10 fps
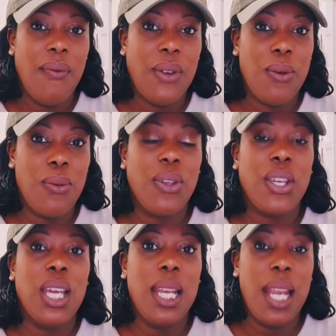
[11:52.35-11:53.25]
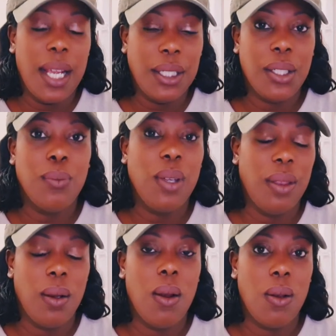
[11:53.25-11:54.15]
feel the connection with
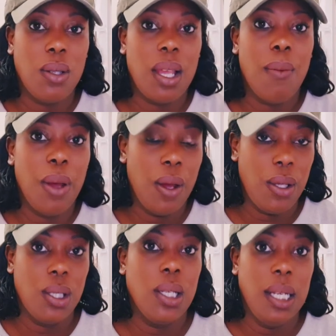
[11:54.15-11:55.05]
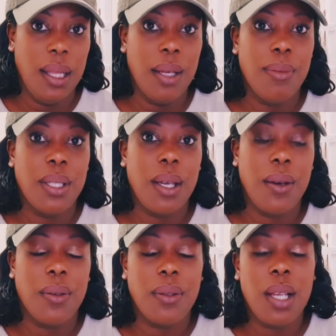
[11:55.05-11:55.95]
the loss personally themselves.